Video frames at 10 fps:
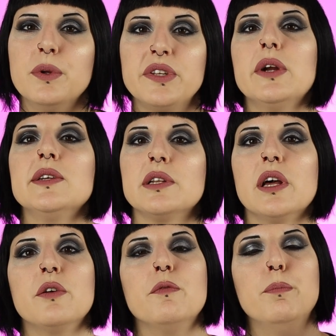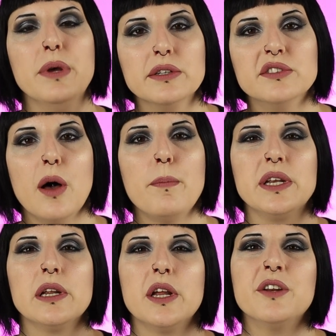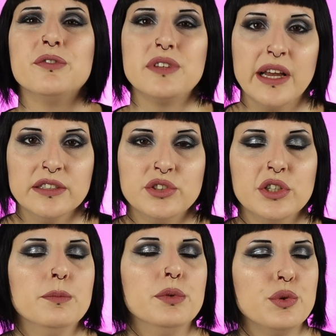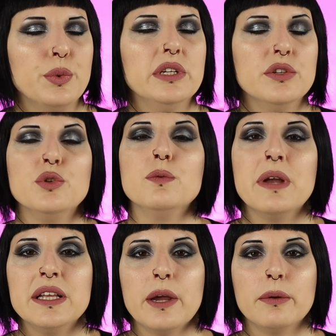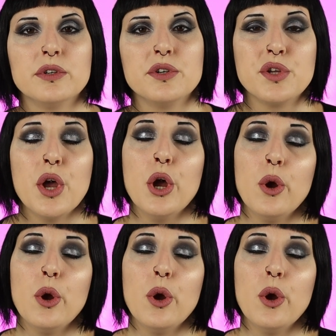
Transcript: but there is a lot of build-up and a lot of tension between the 2 main characters,